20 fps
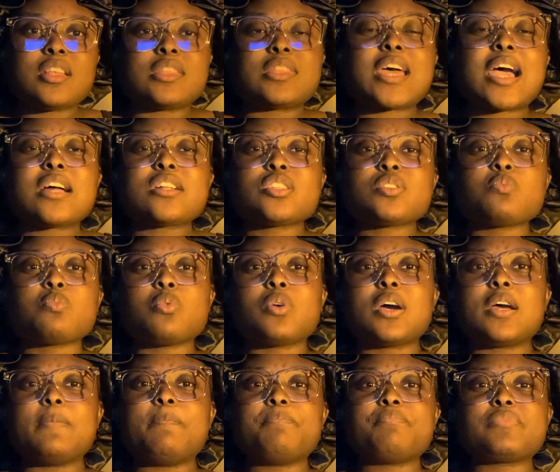That's
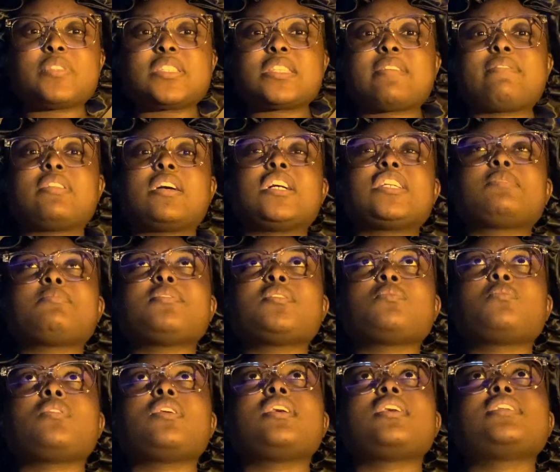what Seven Husbands
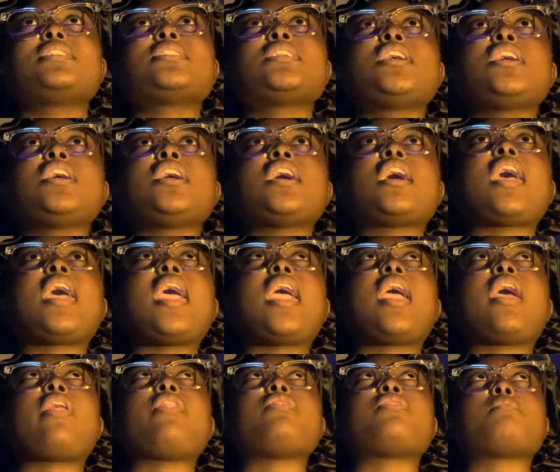was,
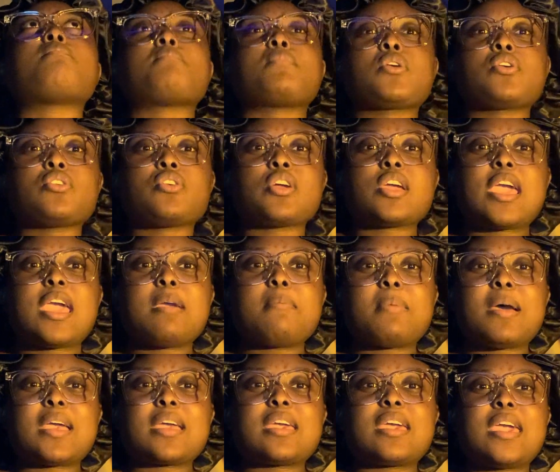and The Murder Game
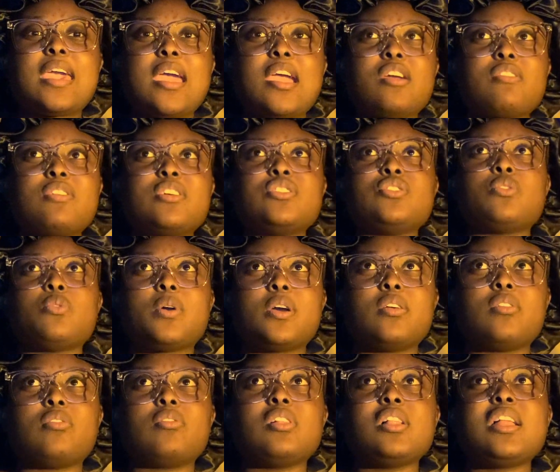by Carrie
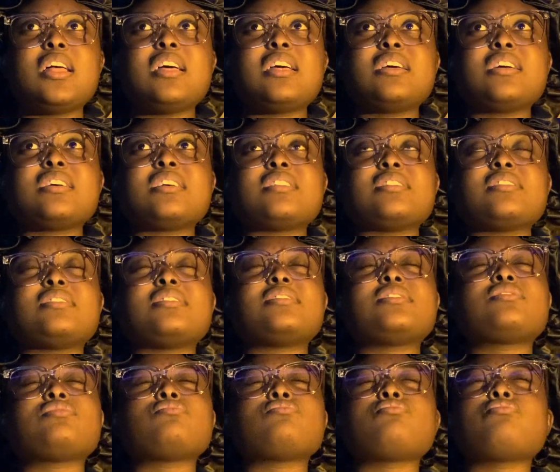Doyle.
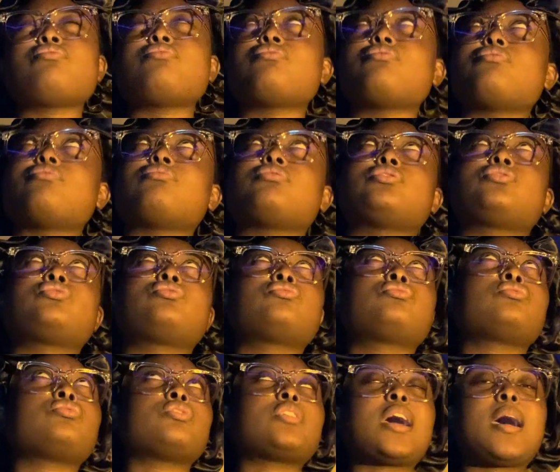Oh,
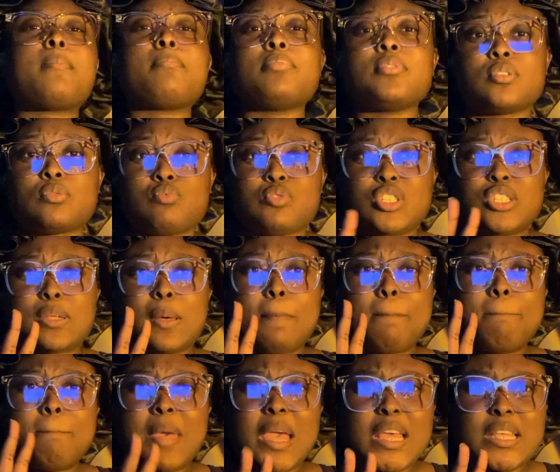so that book was
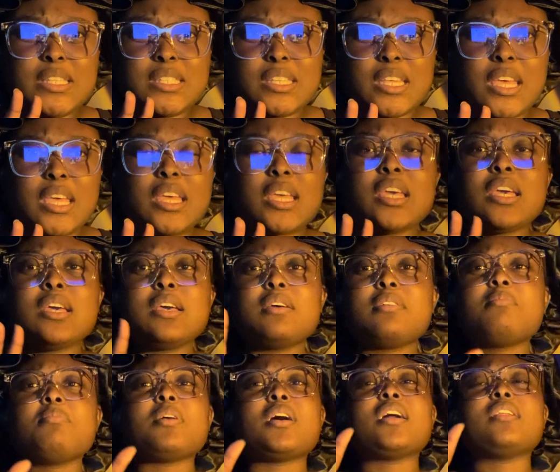amazing.
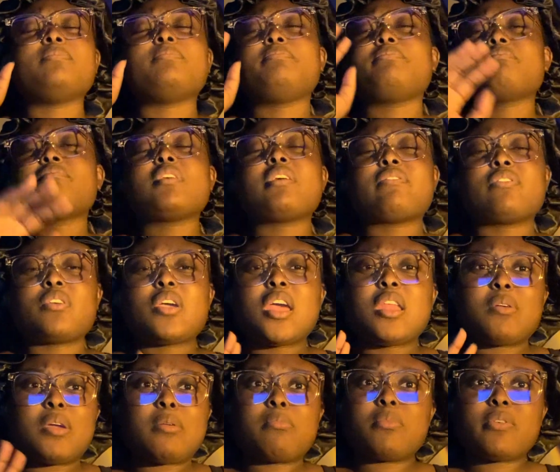But
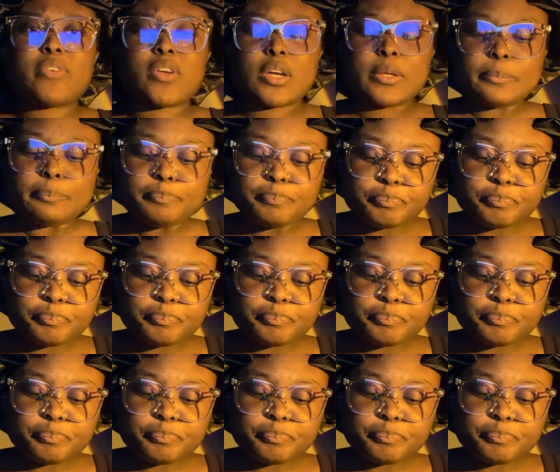anyway, moving on.